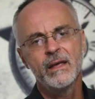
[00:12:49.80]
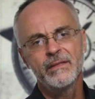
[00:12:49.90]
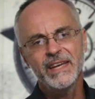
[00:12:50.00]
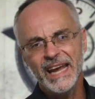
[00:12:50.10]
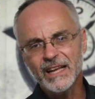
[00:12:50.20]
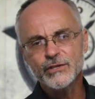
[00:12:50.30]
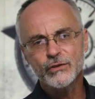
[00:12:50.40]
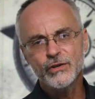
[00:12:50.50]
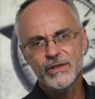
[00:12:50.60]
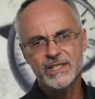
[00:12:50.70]
The answer
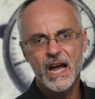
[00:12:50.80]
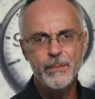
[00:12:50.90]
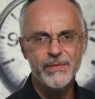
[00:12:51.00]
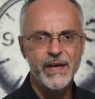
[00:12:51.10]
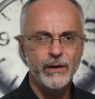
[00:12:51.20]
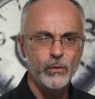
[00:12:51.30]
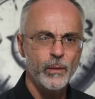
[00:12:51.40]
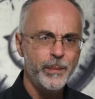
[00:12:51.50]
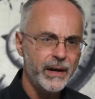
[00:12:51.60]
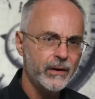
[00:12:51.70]
to this hypothetical
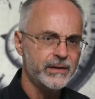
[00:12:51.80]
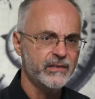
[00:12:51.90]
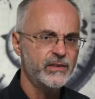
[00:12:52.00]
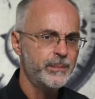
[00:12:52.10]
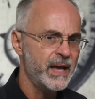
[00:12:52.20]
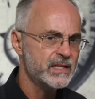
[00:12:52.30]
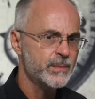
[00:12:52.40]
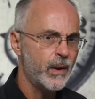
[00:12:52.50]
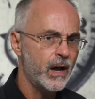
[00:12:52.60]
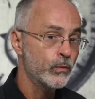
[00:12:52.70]
imperative depends
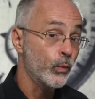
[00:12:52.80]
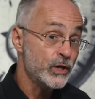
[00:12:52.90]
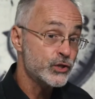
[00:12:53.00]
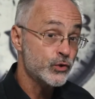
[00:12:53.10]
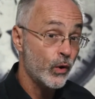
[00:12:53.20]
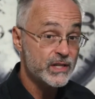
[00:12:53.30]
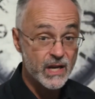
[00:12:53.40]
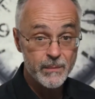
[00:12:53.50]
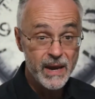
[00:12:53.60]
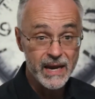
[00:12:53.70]
upon which choice
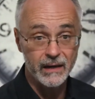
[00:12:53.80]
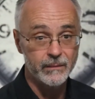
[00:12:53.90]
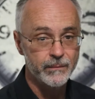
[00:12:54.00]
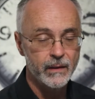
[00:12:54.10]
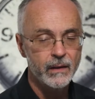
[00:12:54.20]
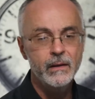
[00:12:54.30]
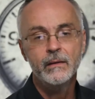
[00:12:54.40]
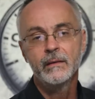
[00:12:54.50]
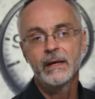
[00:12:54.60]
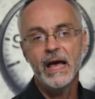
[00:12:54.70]
I make,
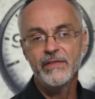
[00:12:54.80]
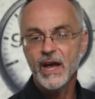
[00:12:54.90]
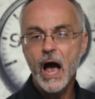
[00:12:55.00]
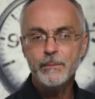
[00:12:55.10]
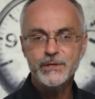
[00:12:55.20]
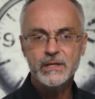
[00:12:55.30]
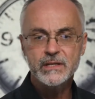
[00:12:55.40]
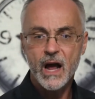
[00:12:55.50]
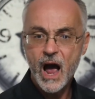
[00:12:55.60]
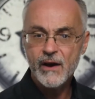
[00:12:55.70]
and the options
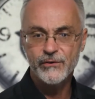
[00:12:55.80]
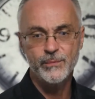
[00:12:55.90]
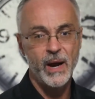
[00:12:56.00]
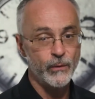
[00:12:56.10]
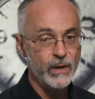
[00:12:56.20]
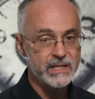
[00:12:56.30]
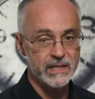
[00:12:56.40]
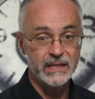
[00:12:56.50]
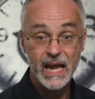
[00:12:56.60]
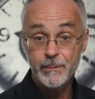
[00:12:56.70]
offered by
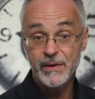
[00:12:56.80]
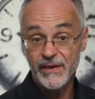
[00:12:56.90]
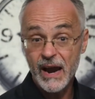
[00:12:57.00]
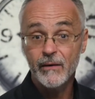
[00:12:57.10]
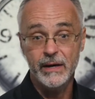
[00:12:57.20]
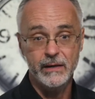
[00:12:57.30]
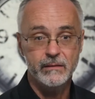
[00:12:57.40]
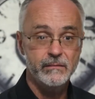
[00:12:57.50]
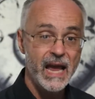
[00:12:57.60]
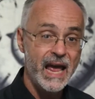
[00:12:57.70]
reason can be varied
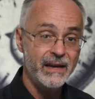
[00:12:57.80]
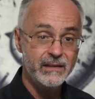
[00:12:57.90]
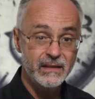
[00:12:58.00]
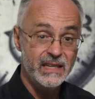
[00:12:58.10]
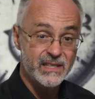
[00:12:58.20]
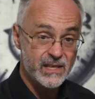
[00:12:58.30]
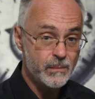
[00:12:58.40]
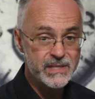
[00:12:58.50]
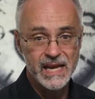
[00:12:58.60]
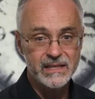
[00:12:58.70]
and, in some
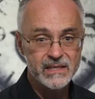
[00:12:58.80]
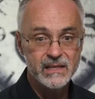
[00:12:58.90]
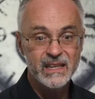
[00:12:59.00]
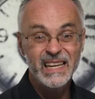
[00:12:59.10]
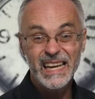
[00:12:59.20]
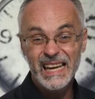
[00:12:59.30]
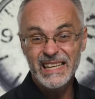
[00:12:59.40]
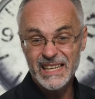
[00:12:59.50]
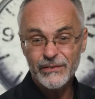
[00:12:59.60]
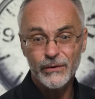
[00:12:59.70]
sense,
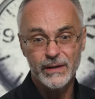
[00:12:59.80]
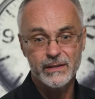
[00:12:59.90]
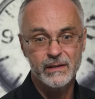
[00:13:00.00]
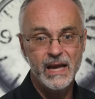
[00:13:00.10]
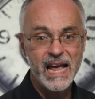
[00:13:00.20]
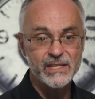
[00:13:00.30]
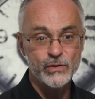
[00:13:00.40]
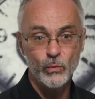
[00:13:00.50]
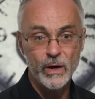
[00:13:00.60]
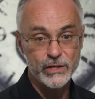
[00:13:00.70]
indifferent as
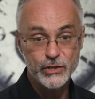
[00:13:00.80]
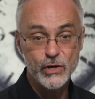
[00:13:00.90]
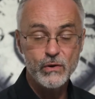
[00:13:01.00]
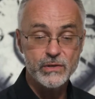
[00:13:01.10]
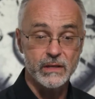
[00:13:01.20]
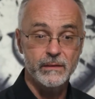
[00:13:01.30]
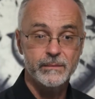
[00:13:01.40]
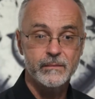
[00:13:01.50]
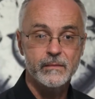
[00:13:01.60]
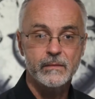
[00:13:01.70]
to what is chosen.
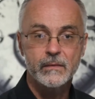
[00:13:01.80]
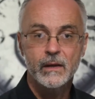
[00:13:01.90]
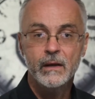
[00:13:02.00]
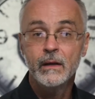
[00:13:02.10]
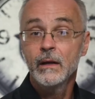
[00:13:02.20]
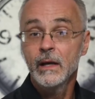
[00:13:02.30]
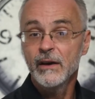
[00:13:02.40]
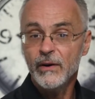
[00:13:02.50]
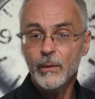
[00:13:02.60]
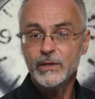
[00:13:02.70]
If
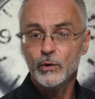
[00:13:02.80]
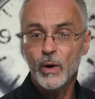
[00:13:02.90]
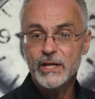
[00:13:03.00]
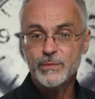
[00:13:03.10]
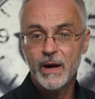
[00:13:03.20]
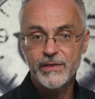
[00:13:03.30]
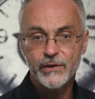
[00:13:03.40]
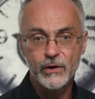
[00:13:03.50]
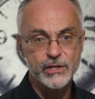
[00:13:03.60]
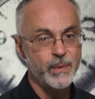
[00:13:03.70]
I want to quench my
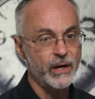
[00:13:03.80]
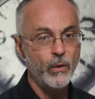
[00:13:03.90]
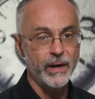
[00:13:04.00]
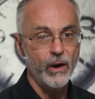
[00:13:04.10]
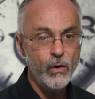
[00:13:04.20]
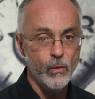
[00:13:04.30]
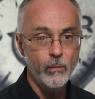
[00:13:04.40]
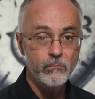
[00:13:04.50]
thirst by going home,